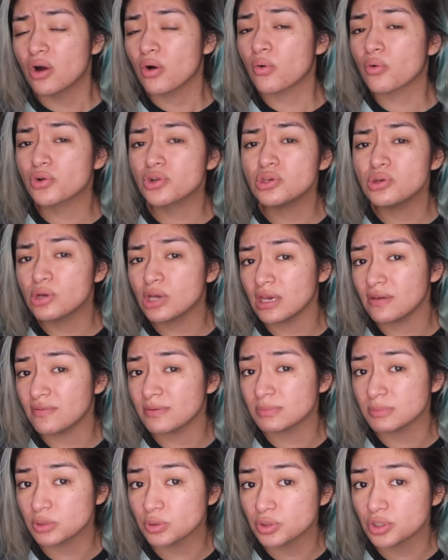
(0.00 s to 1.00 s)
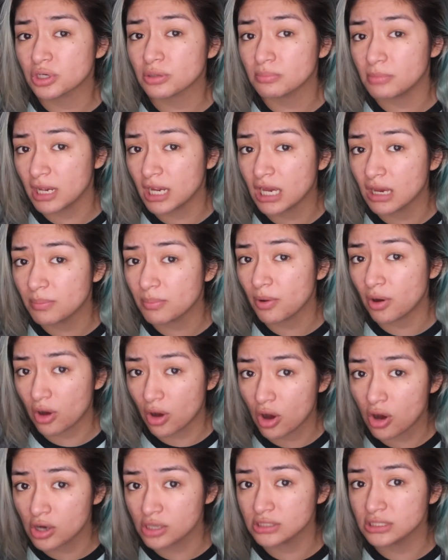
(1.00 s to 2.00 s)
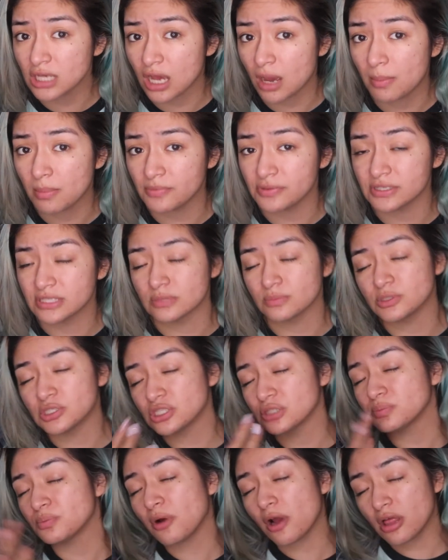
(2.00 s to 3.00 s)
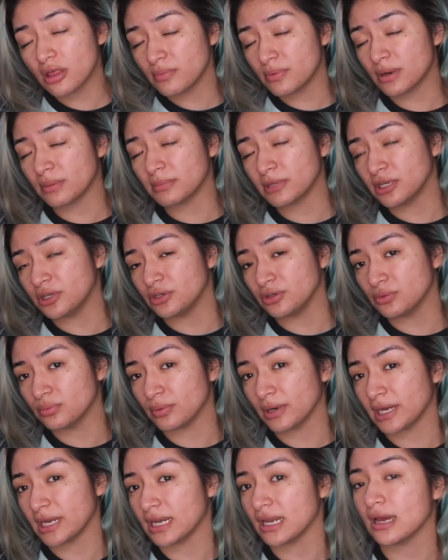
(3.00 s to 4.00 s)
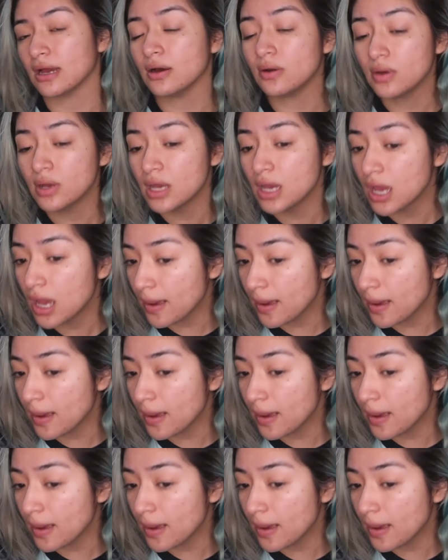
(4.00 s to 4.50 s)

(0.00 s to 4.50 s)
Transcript: or you can even do your makeup on top of this, which is probably what I'm gonna do right now.